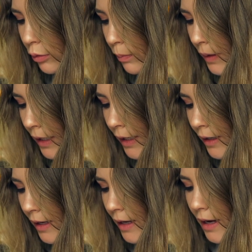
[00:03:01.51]
an au
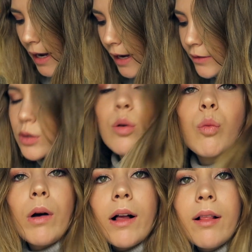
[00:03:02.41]
pair, as
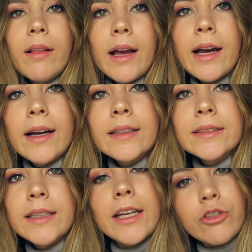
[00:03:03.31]
well
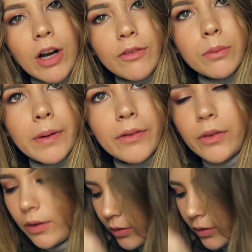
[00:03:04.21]
as a travel month.